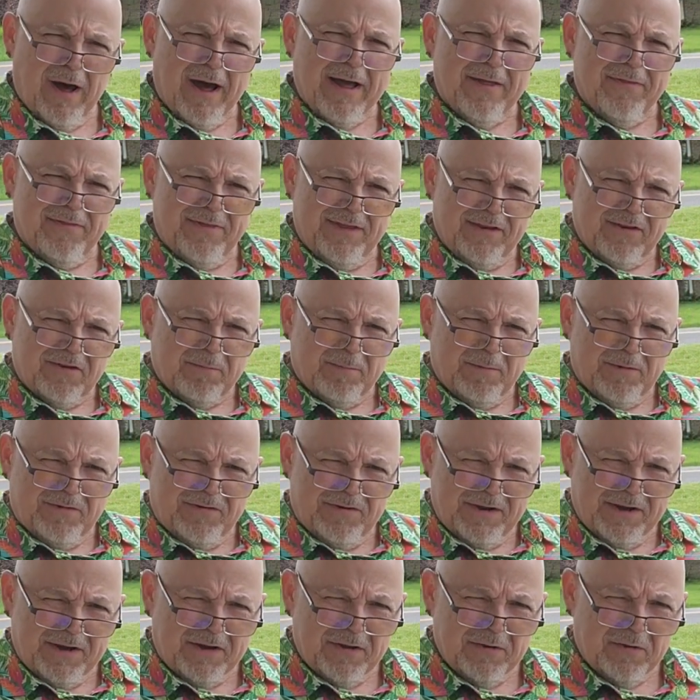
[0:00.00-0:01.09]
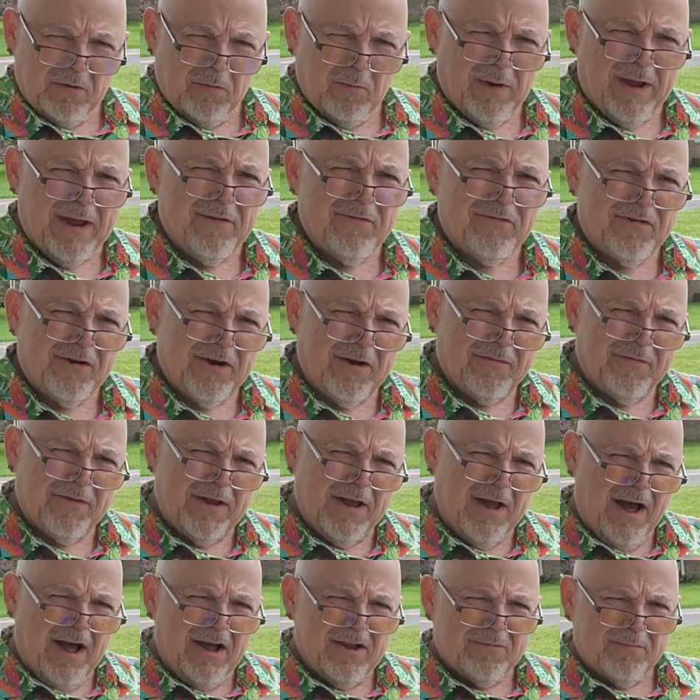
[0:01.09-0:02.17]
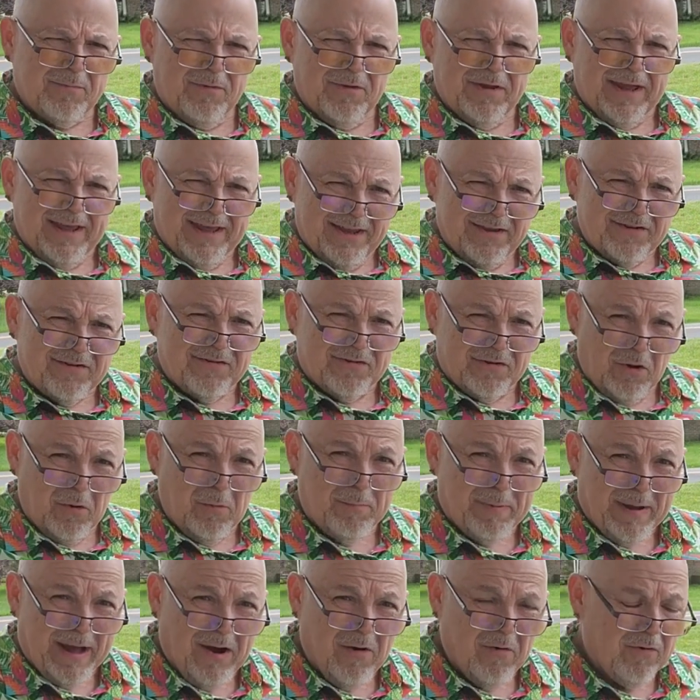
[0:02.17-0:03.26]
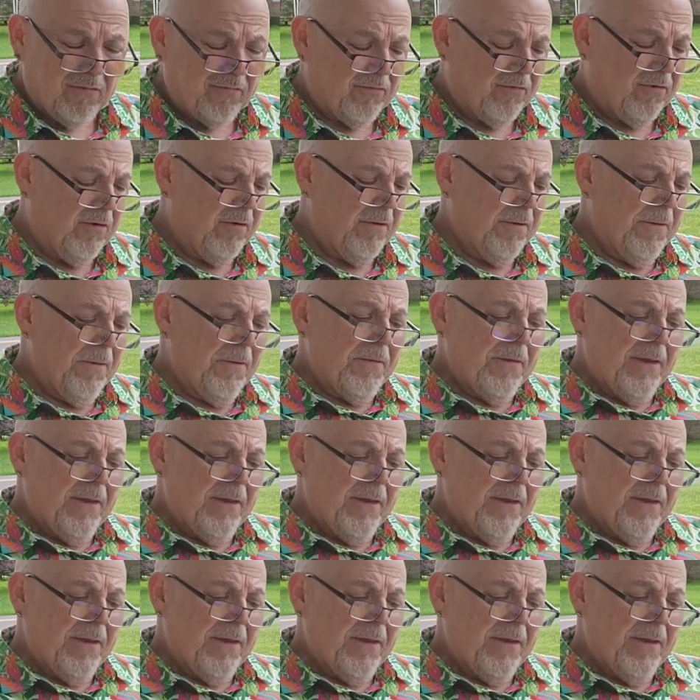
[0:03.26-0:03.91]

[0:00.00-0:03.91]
why this particular way of sharing the gospel is so powerful.